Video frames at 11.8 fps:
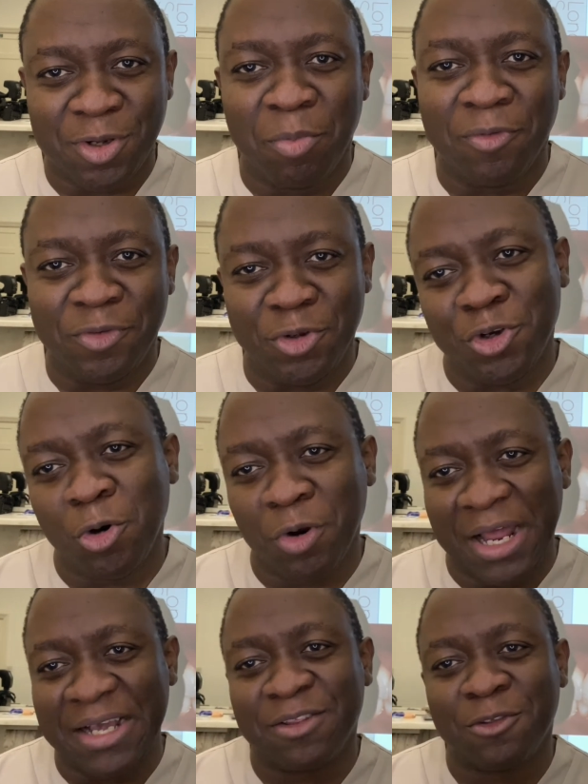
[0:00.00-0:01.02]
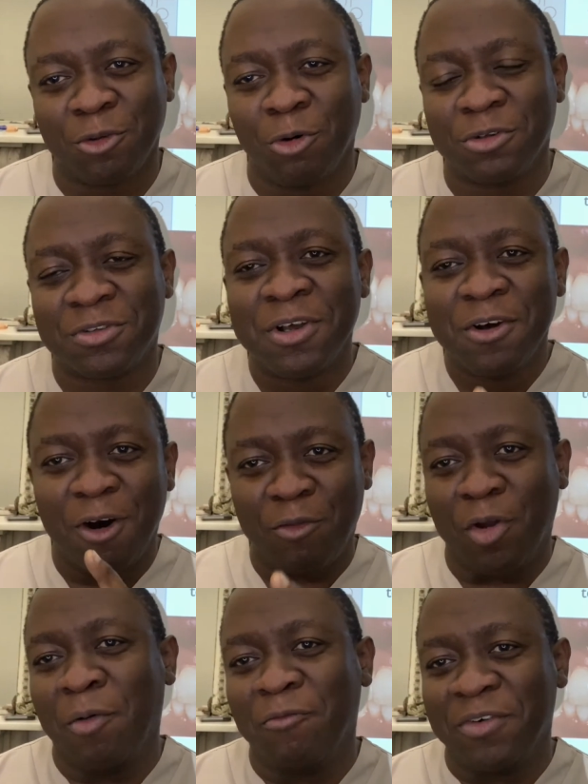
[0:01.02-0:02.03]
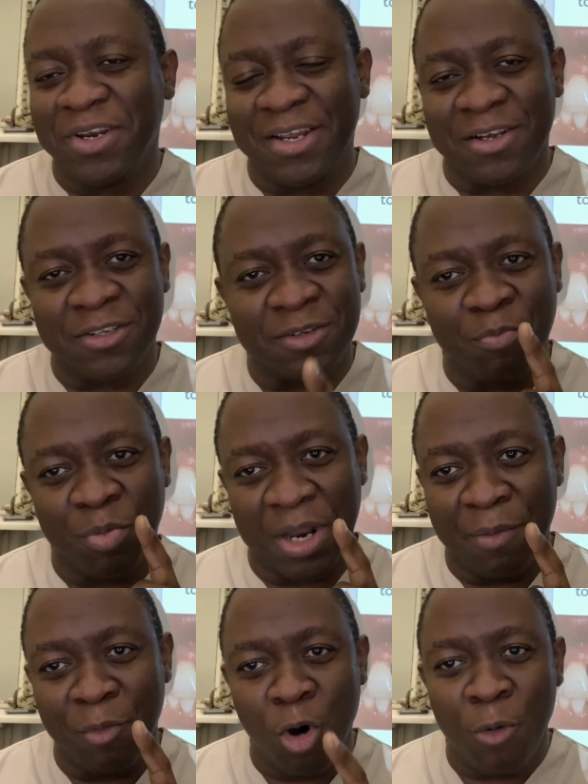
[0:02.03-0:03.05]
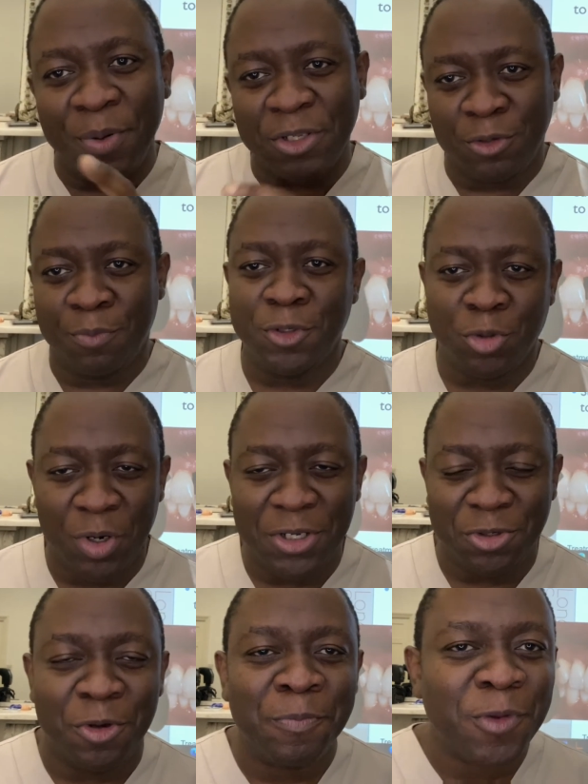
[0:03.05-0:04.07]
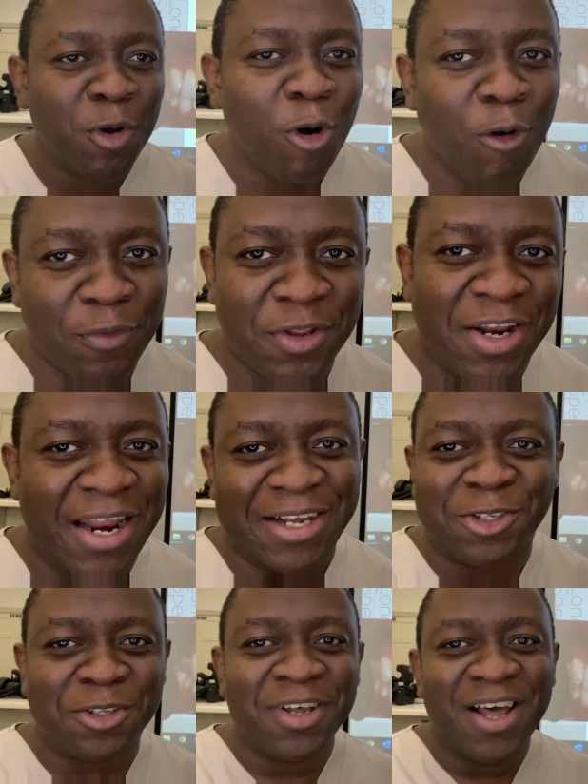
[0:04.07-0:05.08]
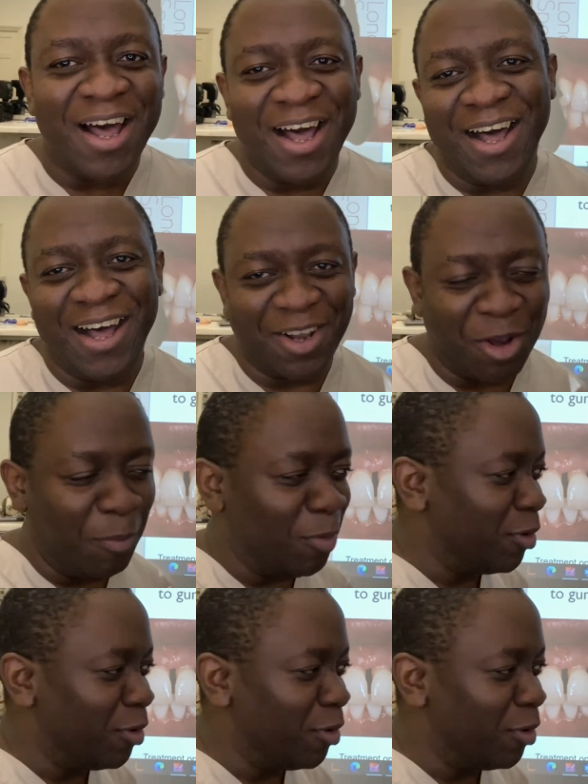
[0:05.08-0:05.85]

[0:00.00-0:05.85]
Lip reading: of you don't like the thought of gum veneers, but I'm hoping to persuade you over the next couple of